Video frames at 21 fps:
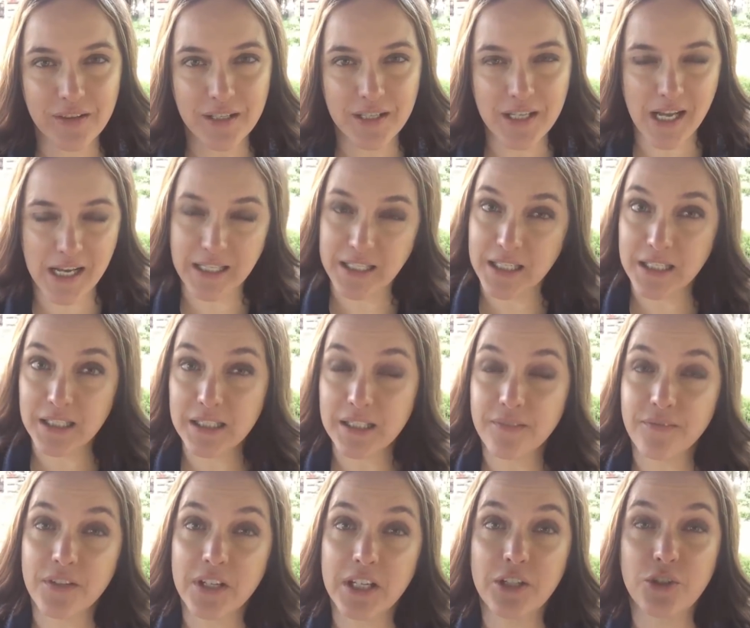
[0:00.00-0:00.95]
the
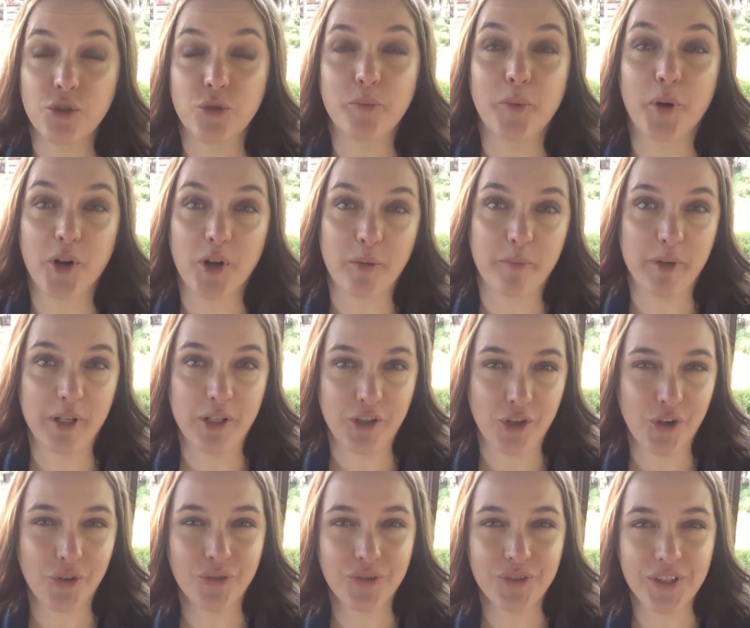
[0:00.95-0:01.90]
1972 Barnaby
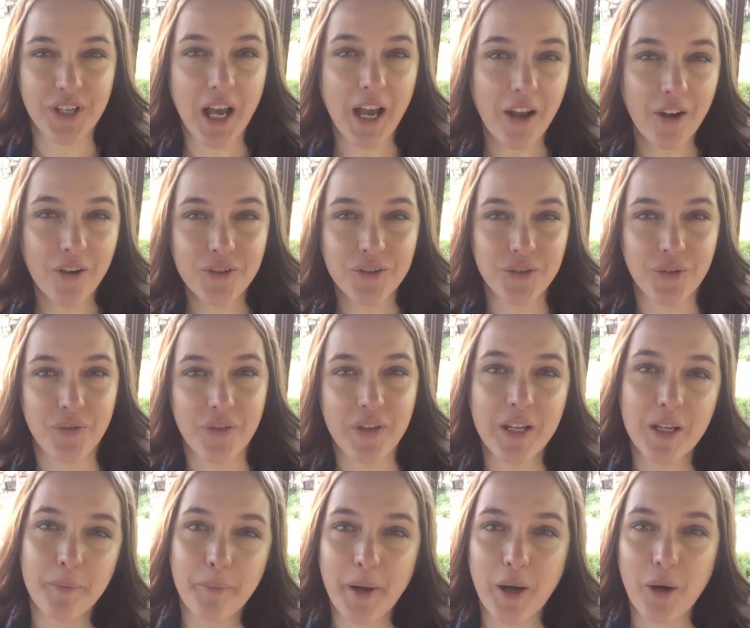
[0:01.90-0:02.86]
Jones, I also
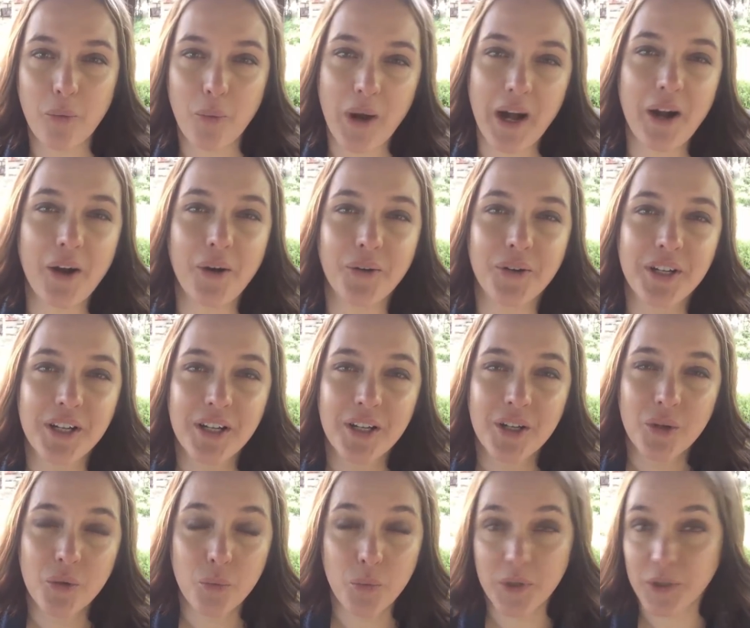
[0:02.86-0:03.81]
think about wow,
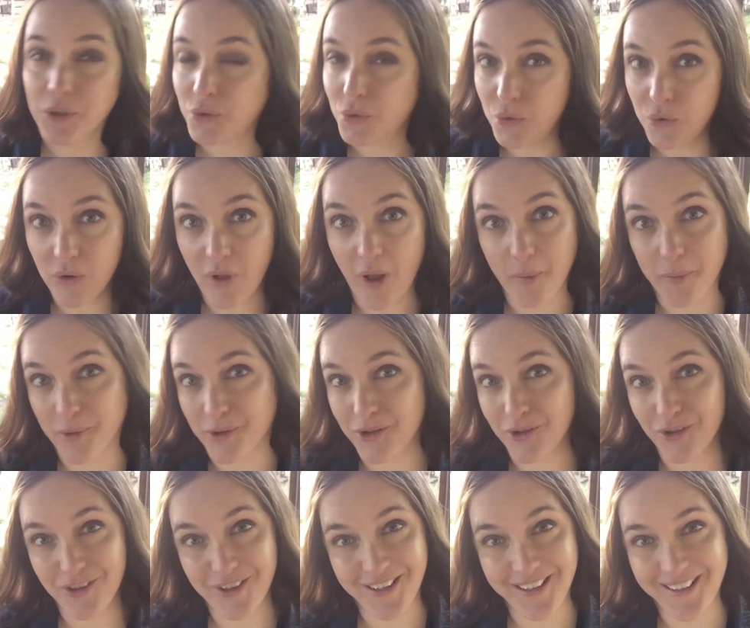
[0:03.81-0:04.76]
what a cool
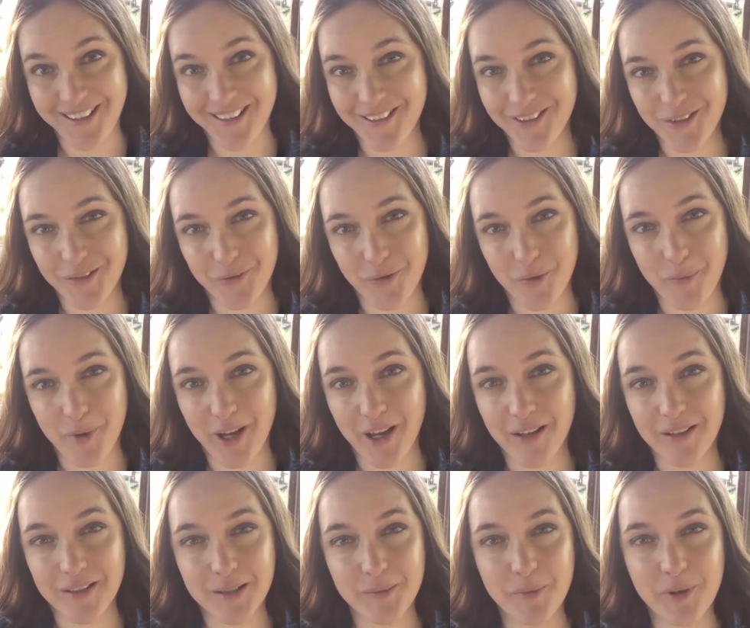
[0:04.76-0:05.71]
opportunity it is for my
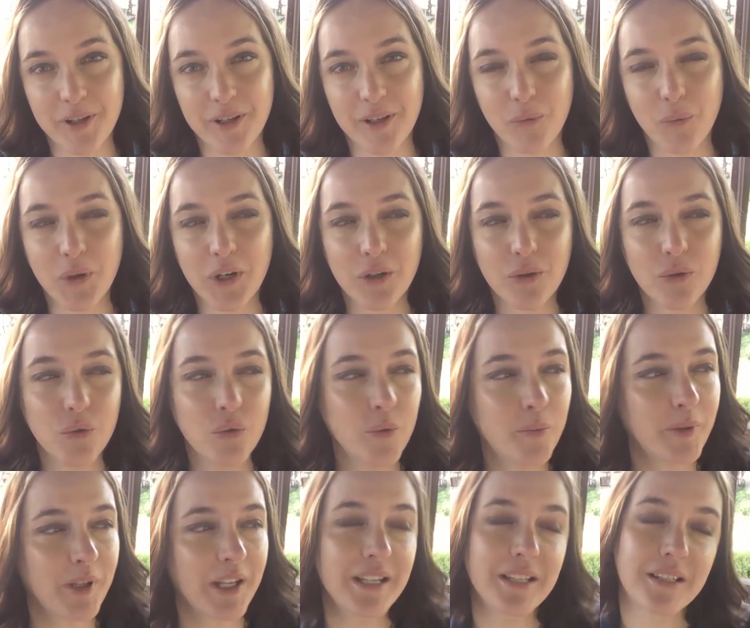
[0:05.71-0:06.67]
husband and what a cool
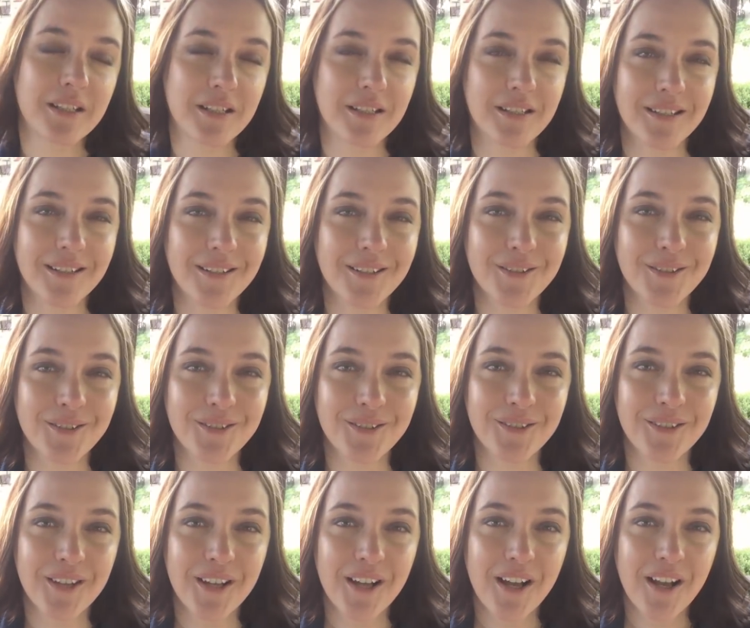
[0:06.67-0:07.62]
place this is
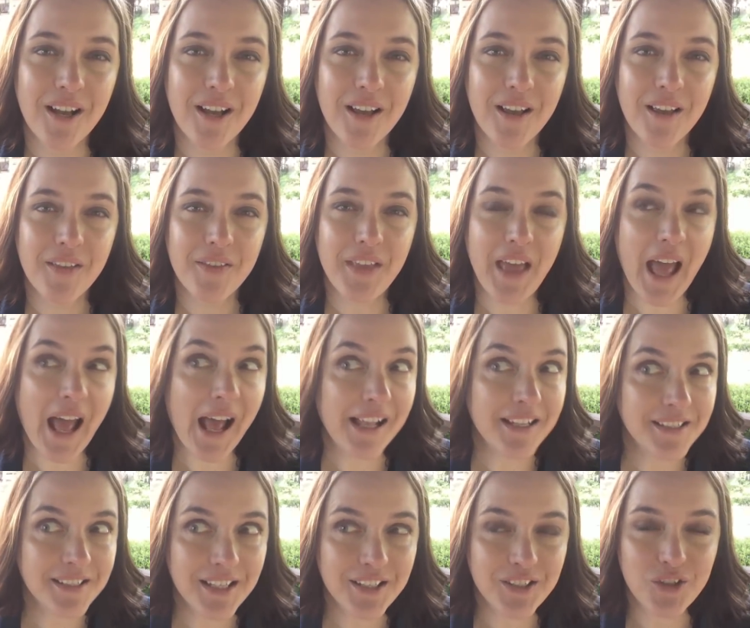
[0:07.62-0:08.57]
the
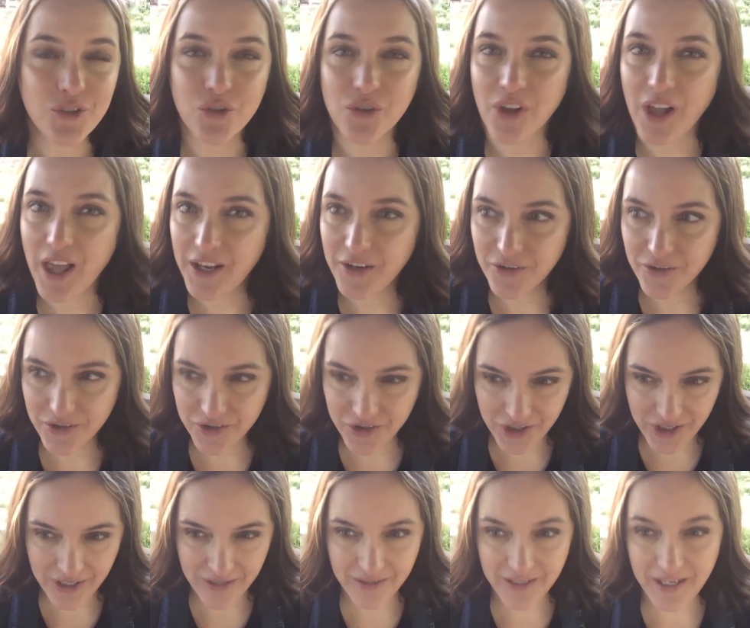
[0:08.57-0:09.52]
ancestral
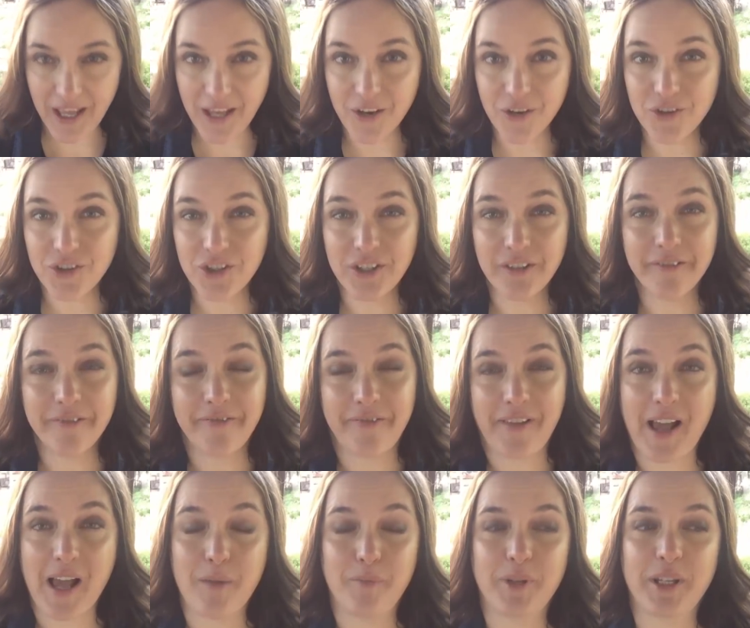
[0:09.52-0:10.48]
energy, the energy of
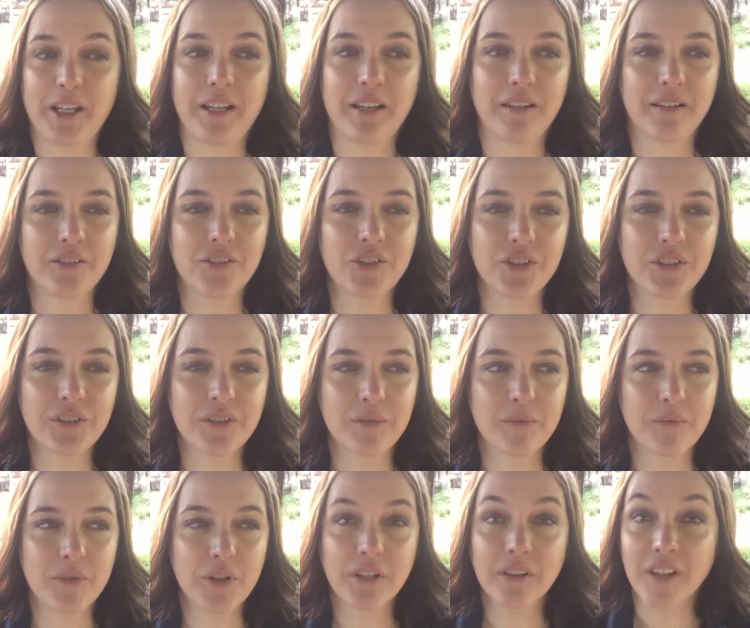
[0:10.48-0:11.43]
family, and just
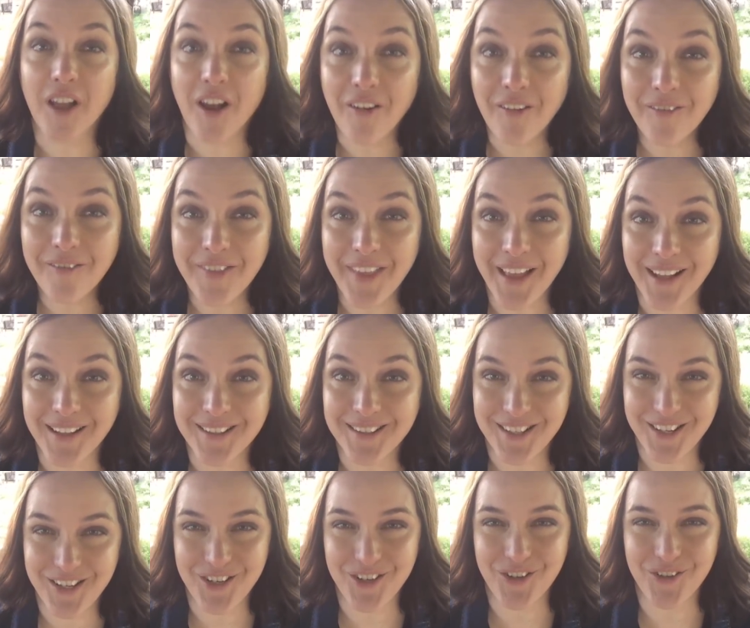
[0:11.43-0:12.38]
the love that's
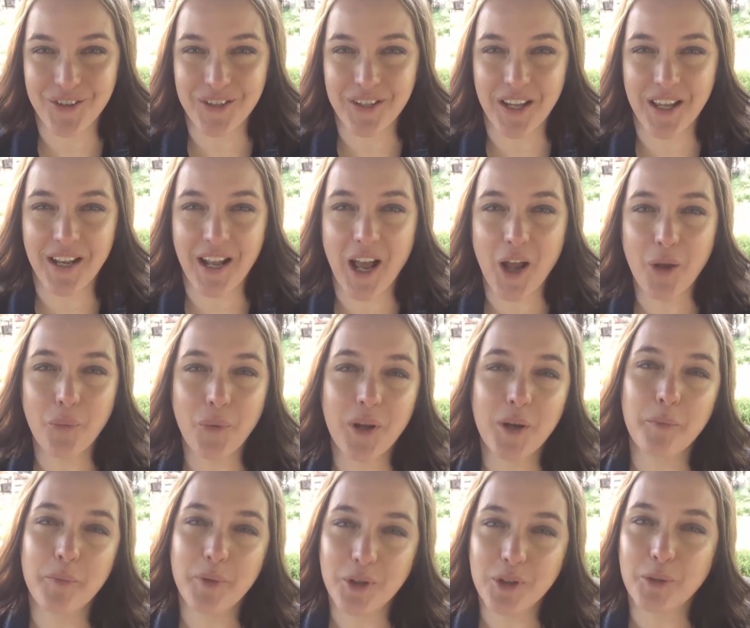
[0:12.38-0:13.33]
here. And, and I
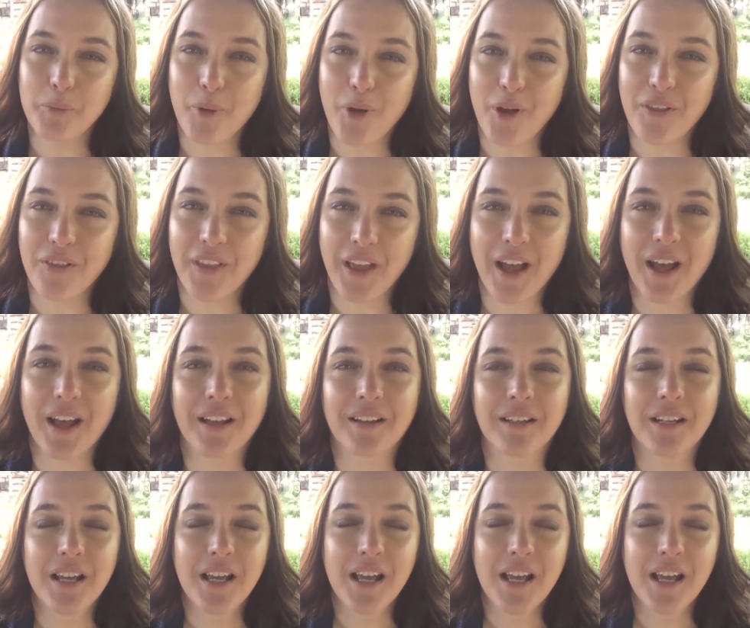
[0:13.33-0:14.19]
want to build upon that.